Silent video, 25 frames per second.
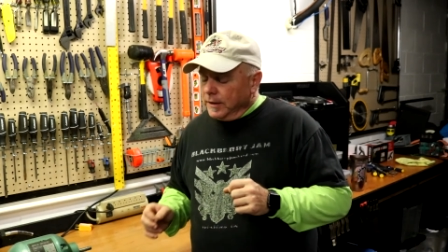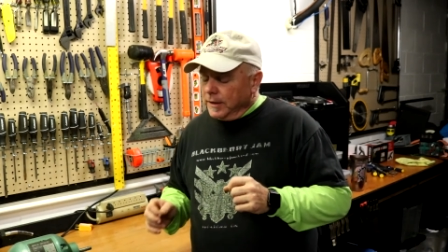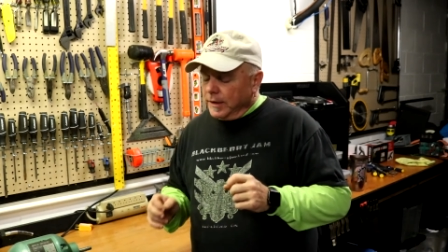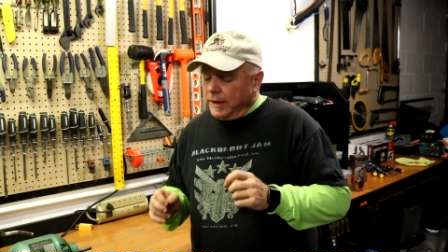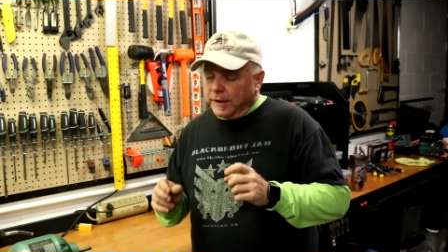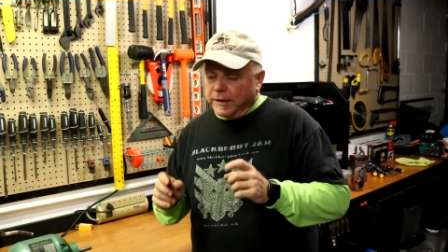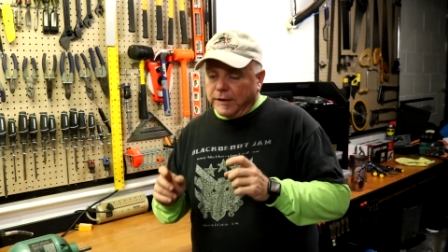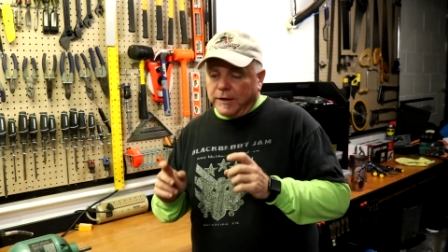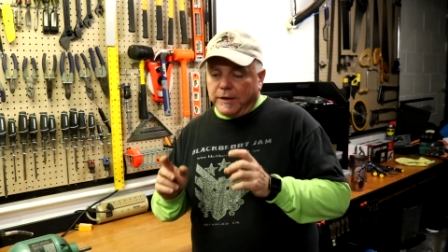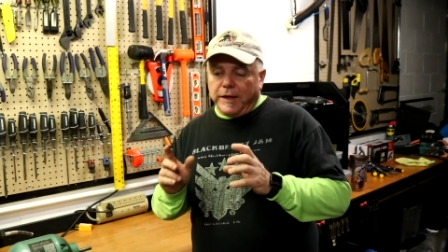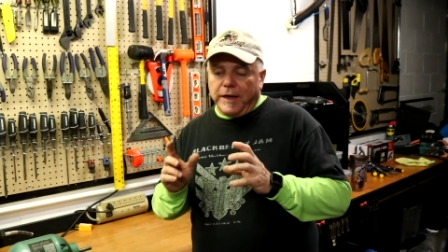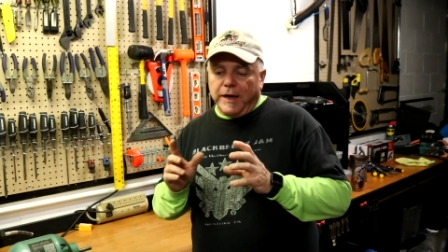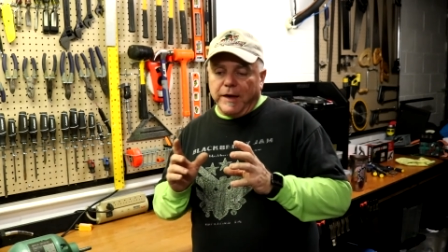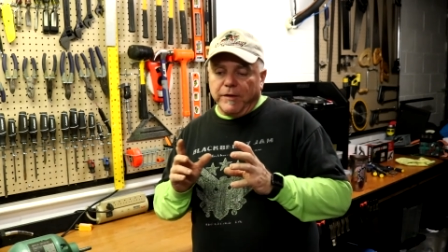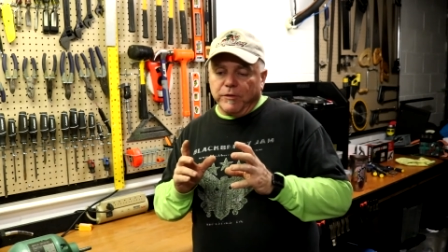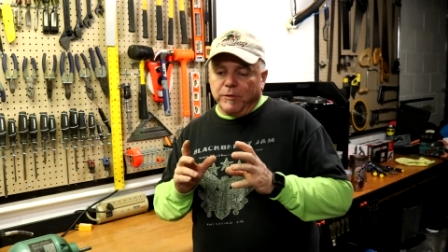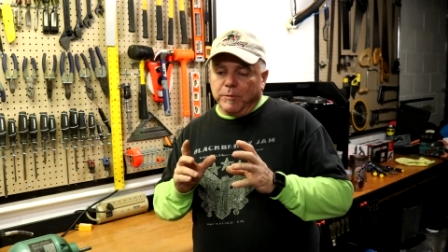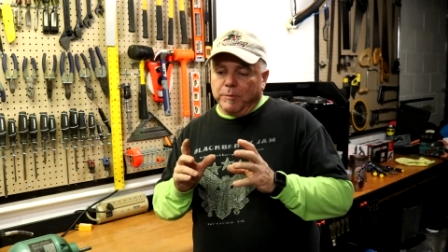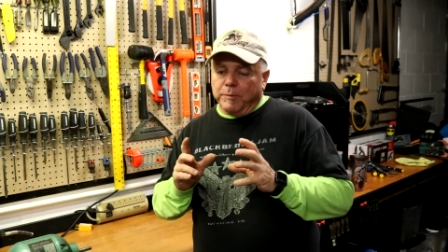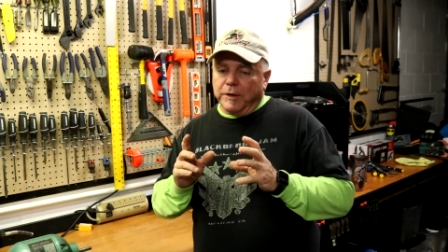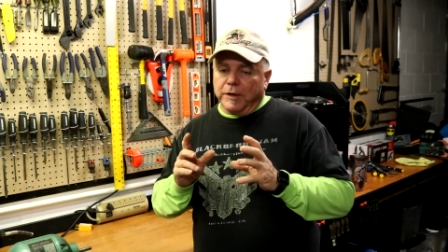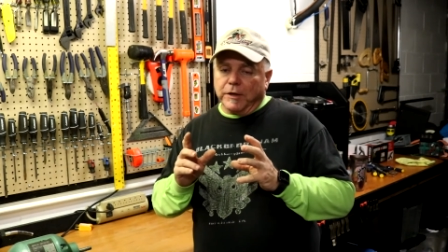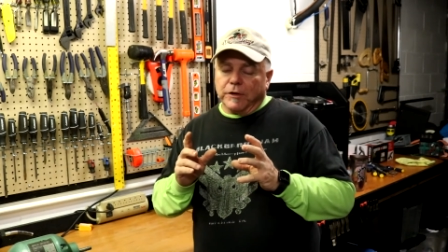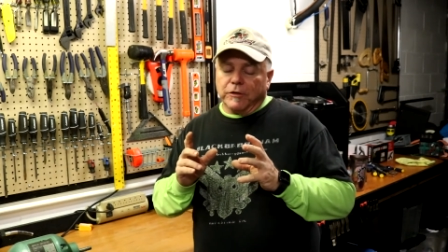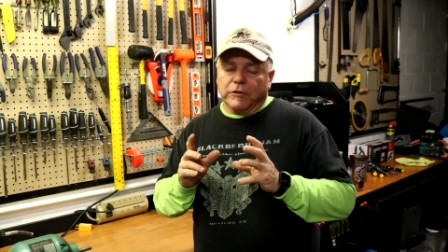And you have to
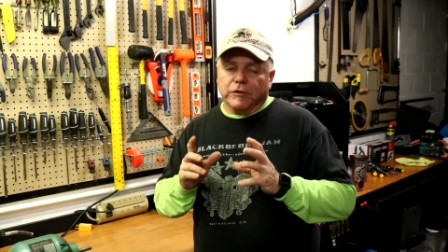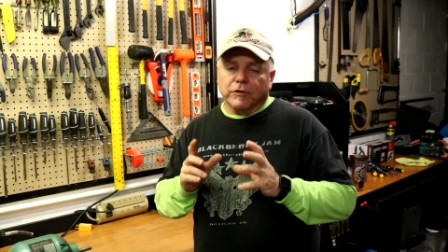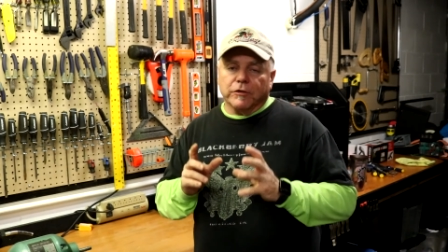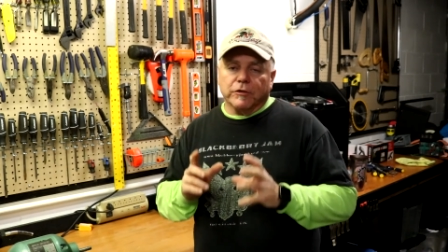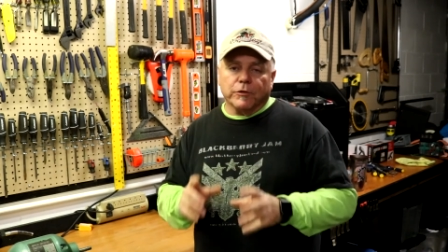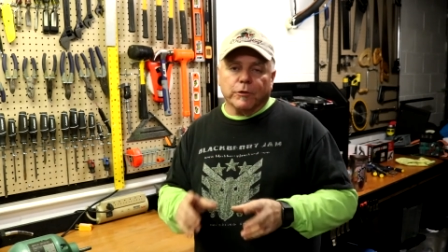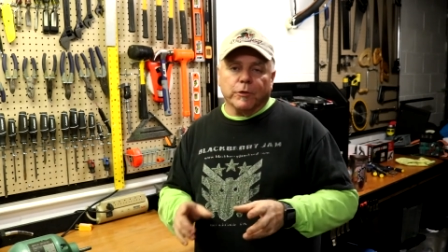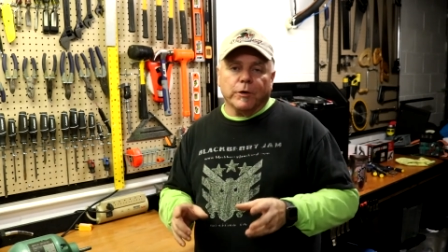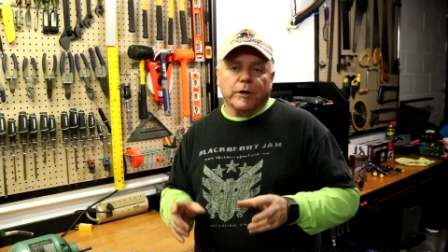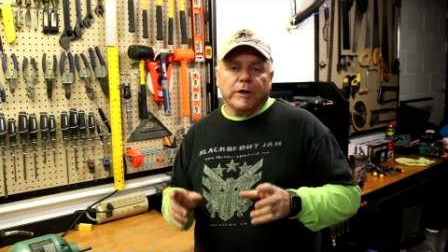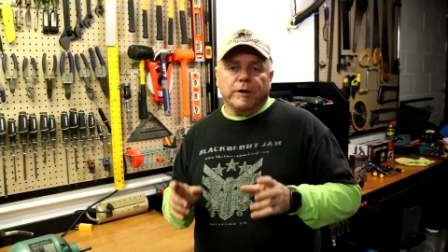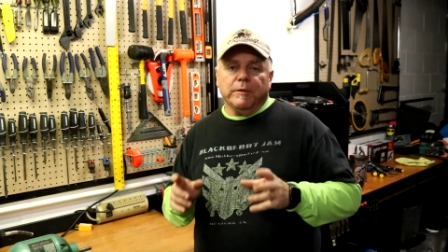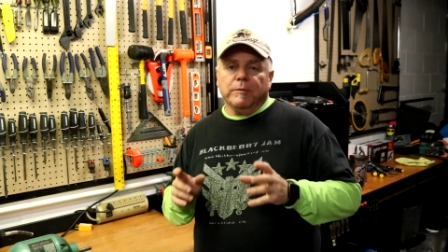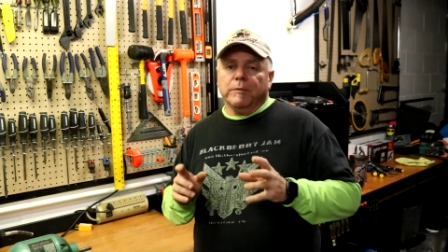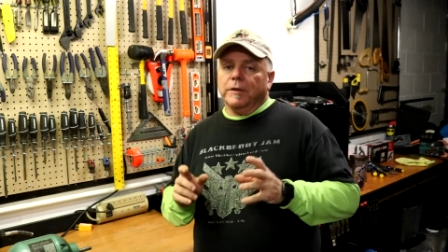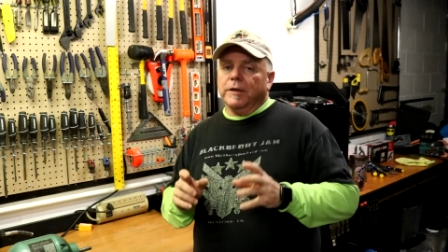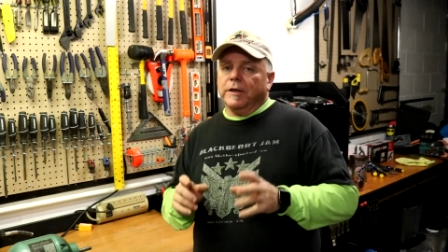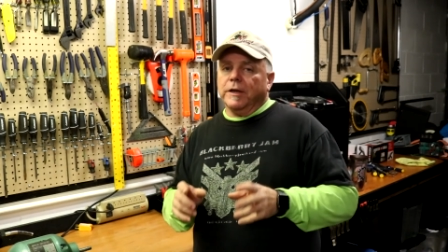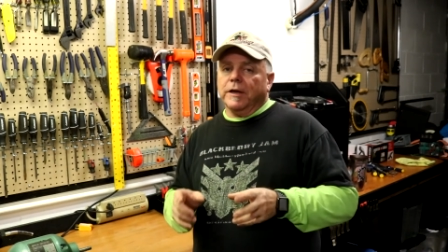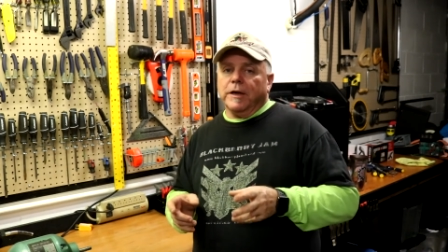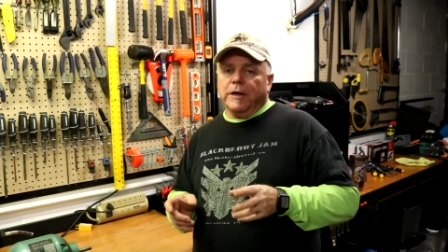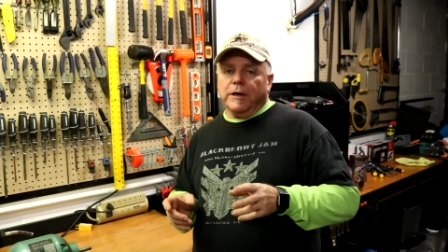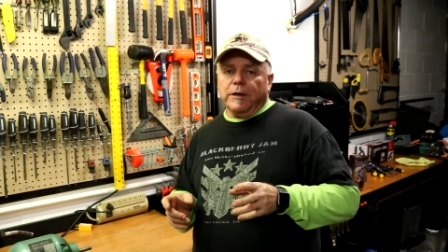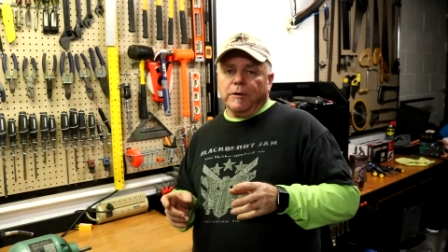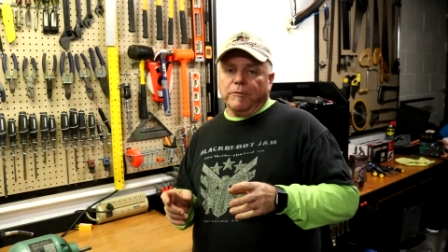be extremely
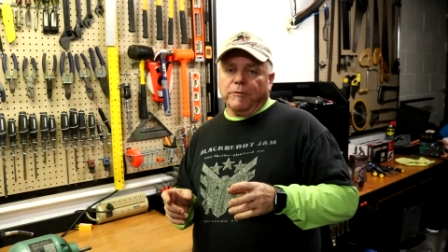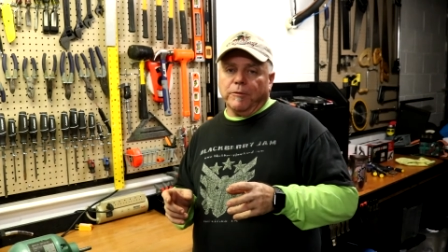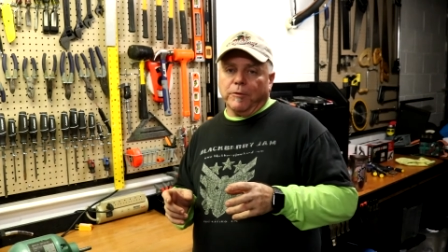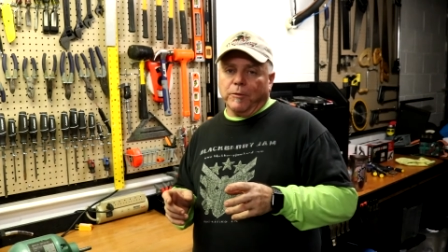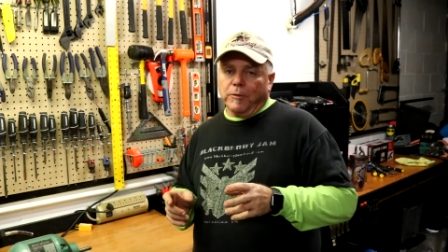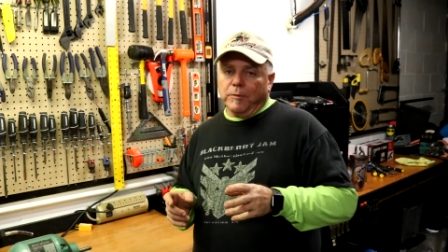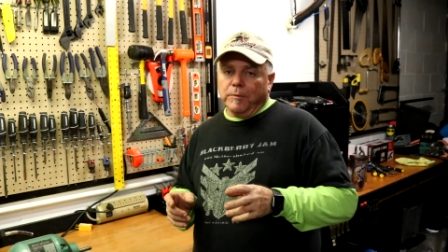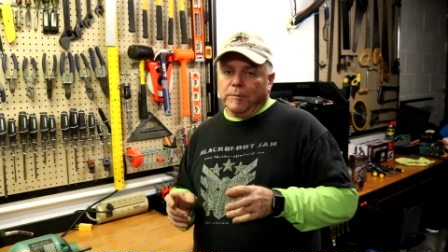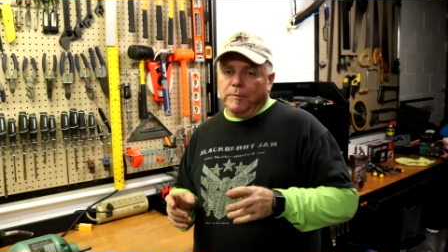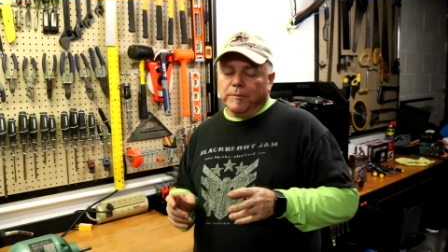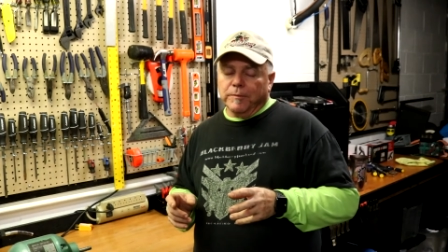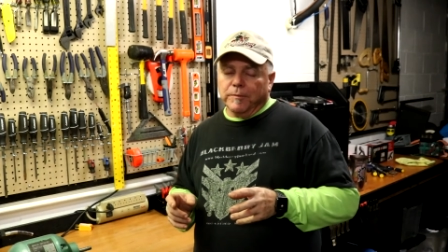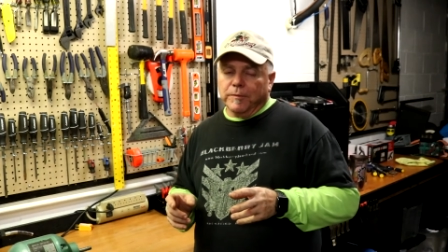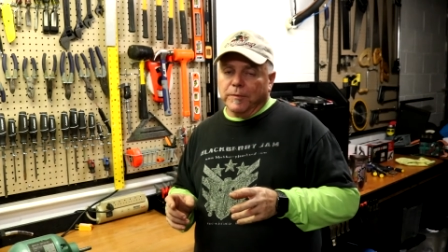careful